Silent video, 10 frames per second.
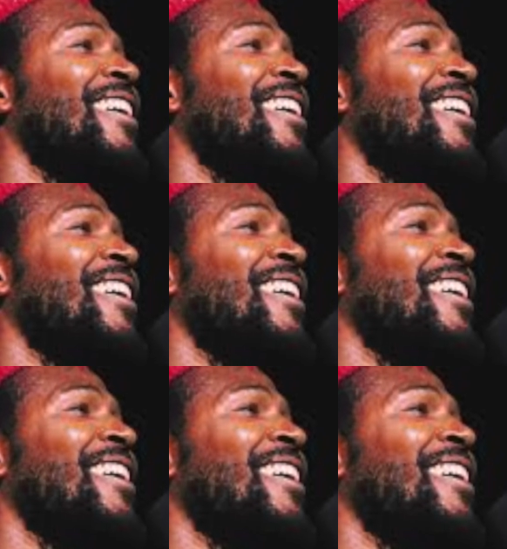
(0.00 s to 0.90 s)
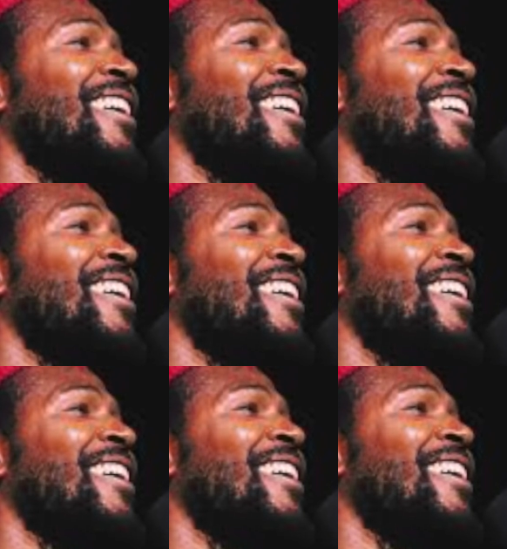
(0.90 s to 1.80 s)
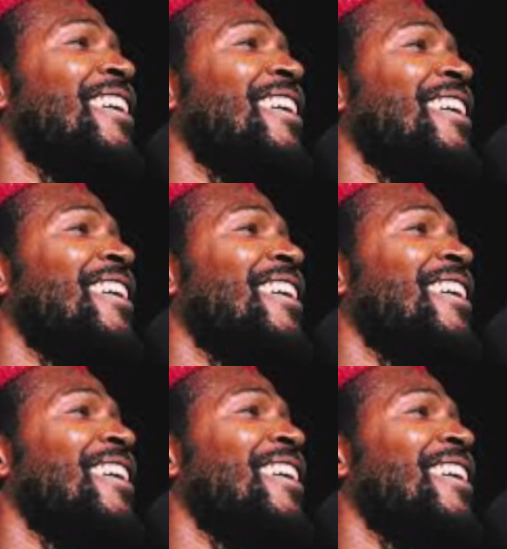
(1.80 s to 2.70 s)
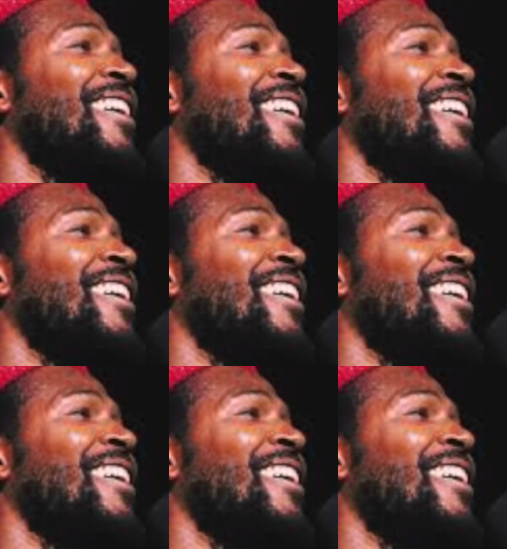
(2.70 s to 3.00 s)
Nothing is said.